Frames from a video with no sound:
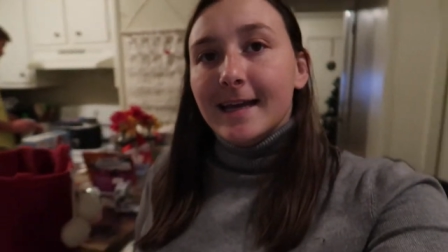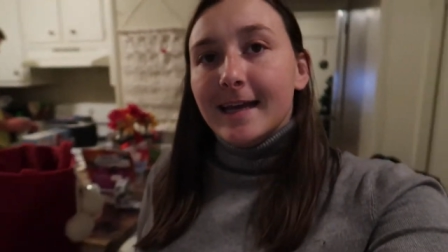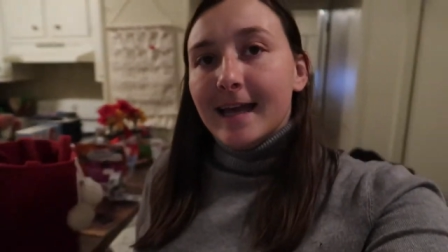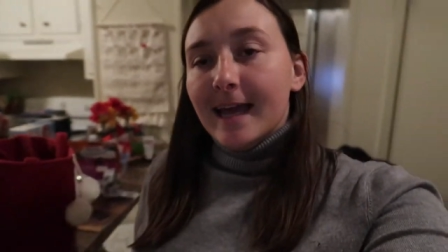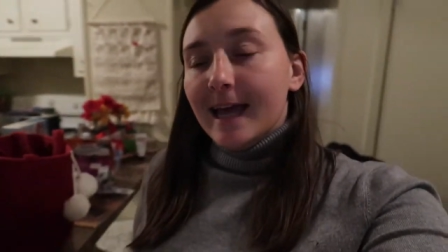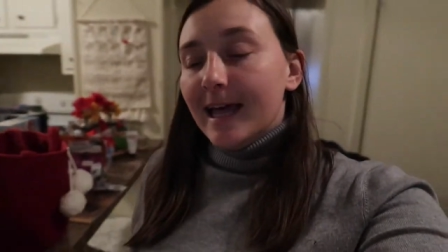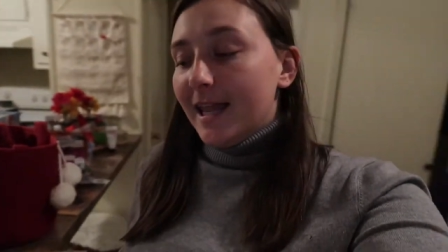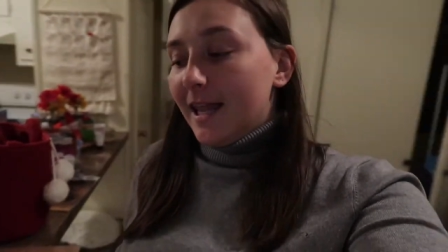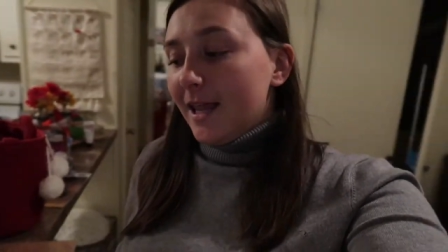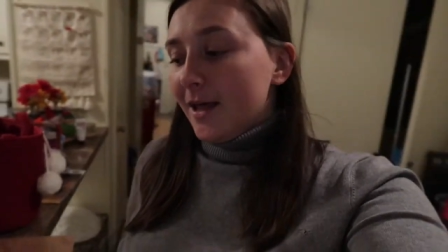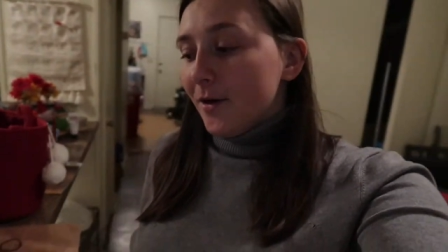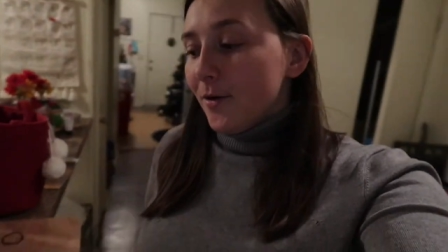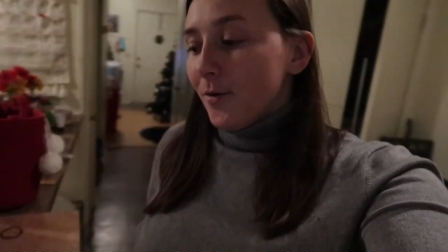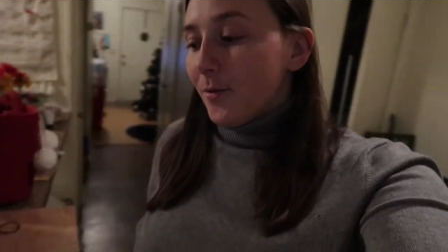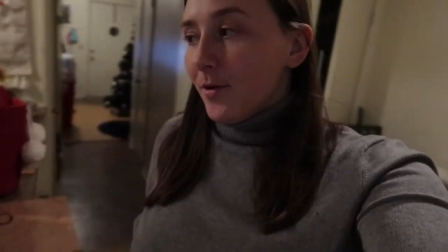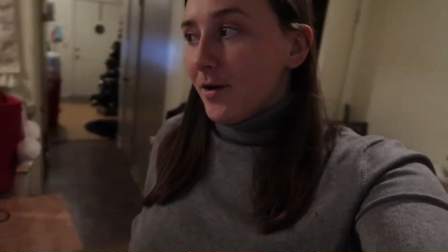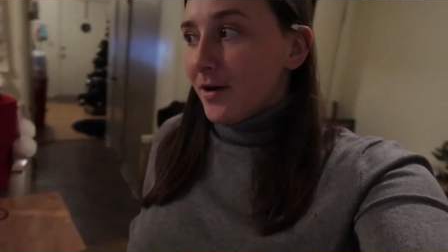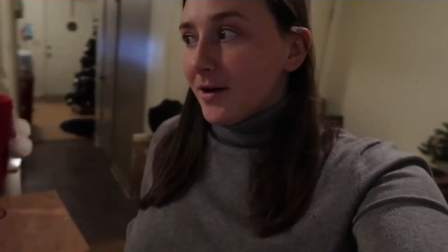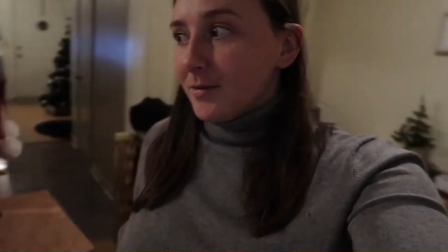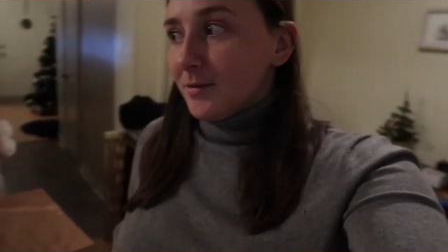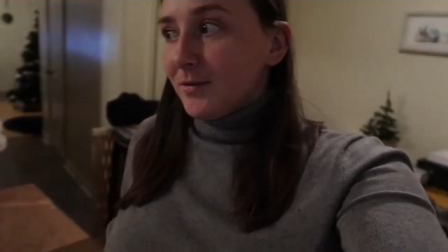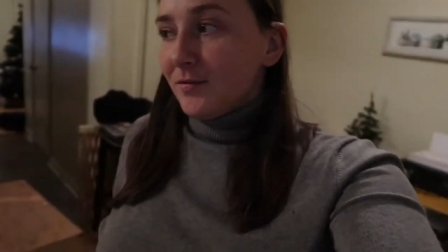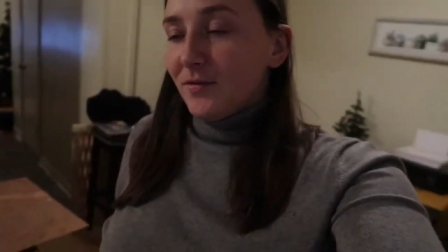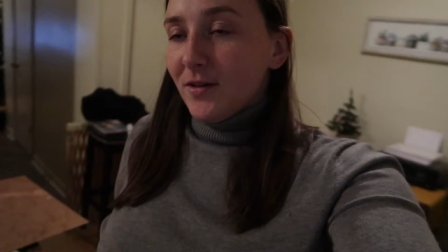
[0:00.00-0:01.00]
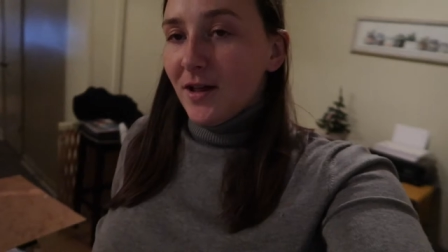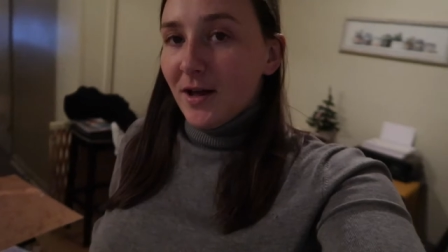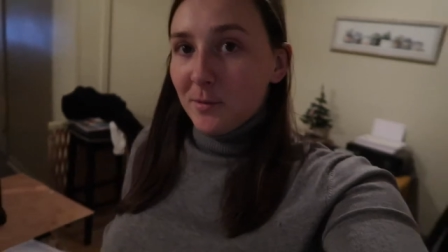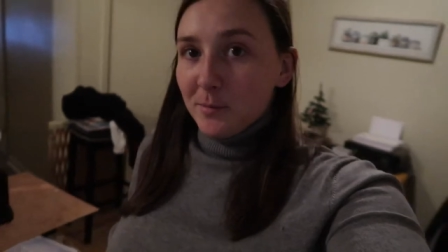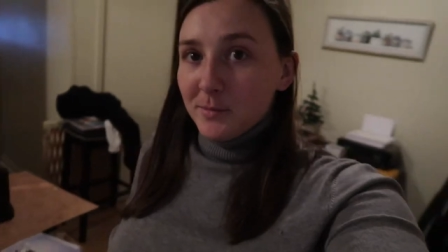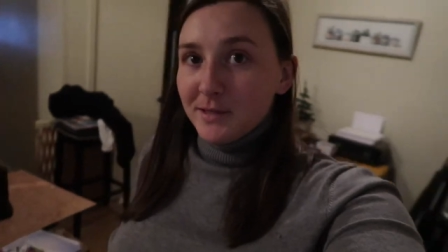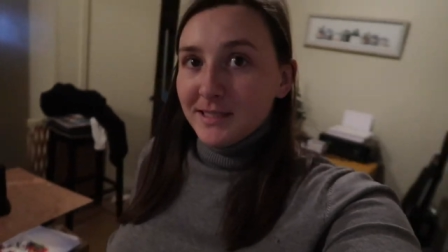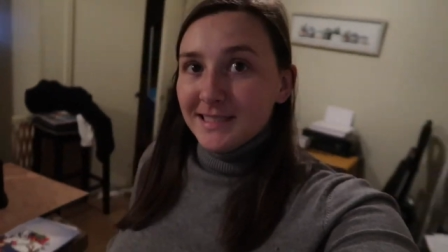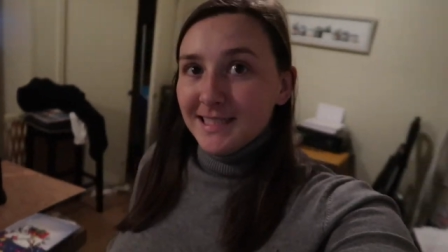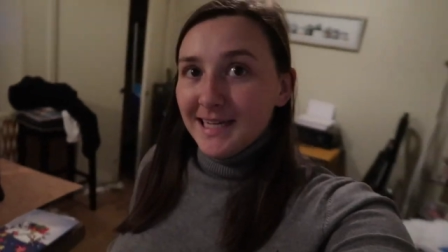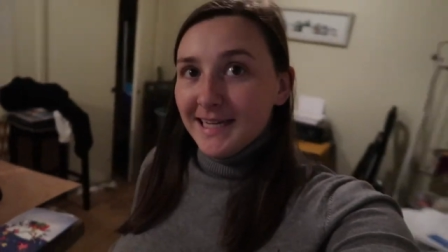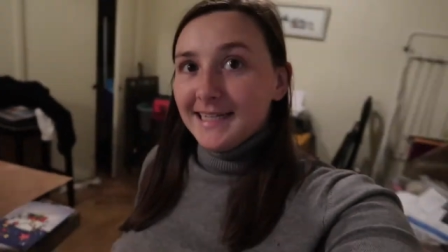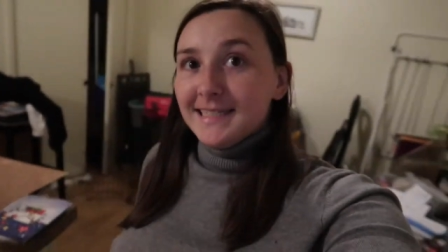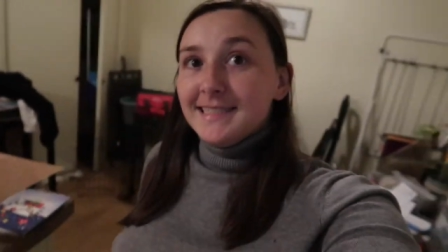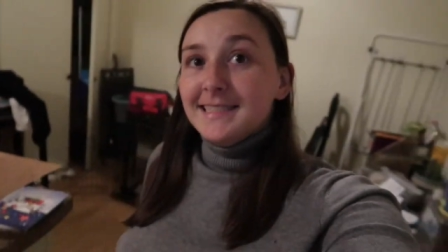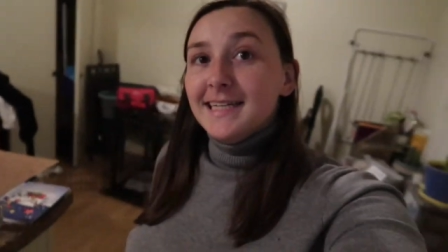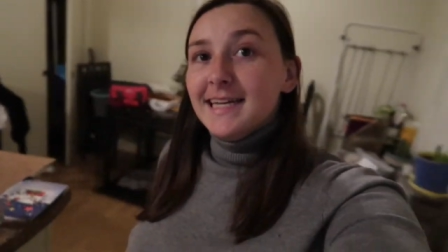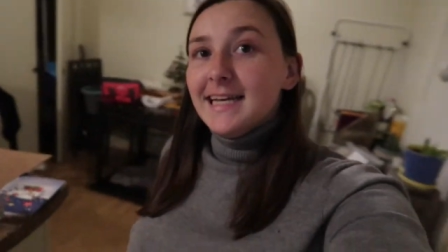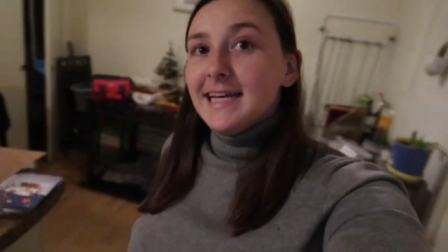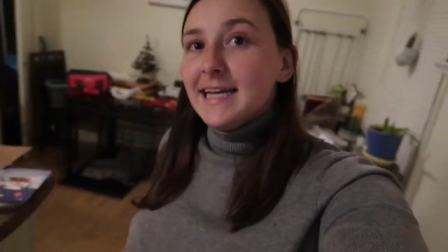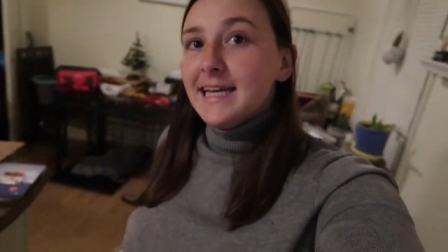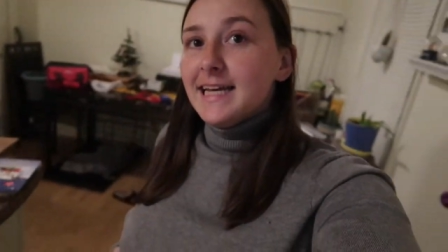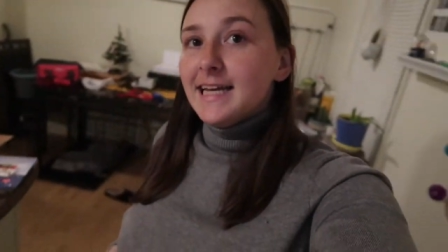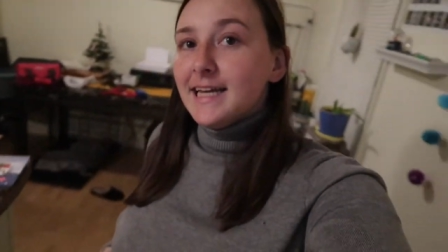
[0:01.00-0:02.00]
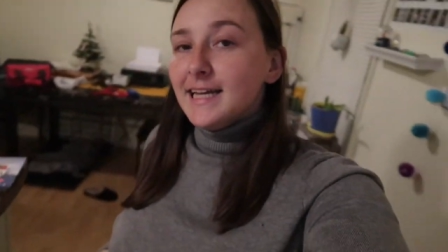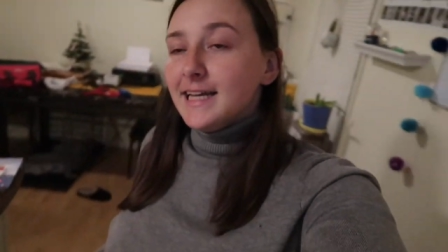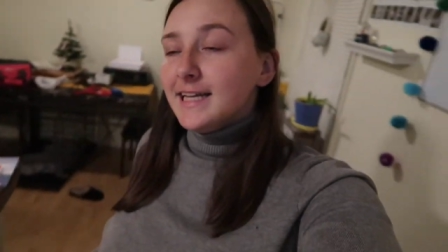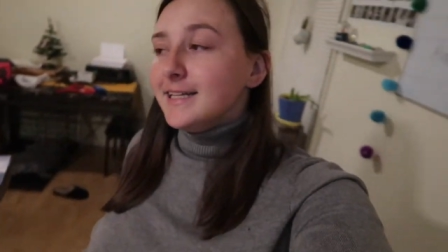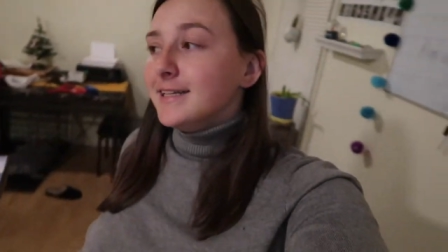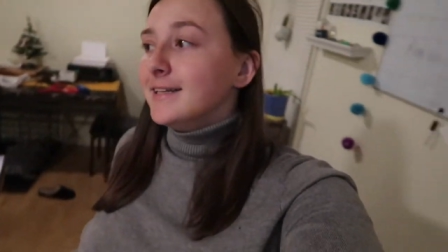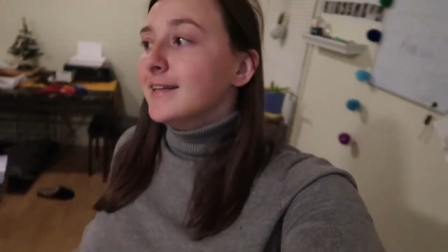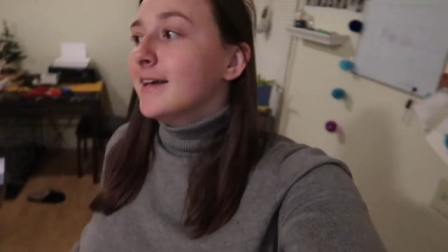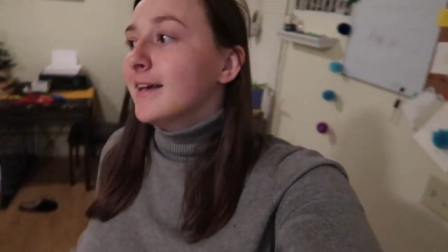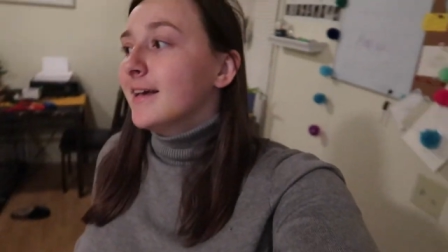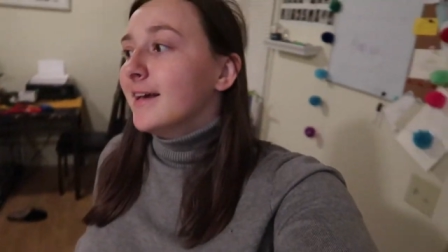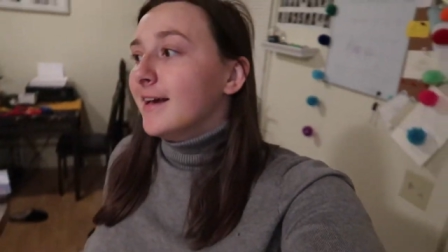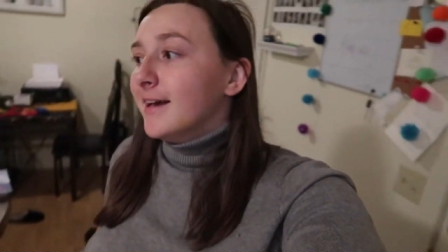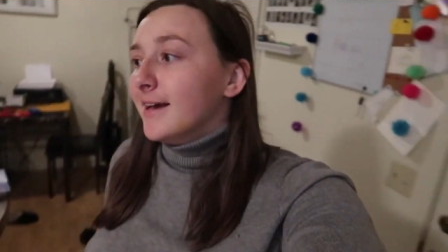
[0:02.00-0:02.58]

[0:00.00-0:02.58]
Hello, welcome to Vlogmas Day 10.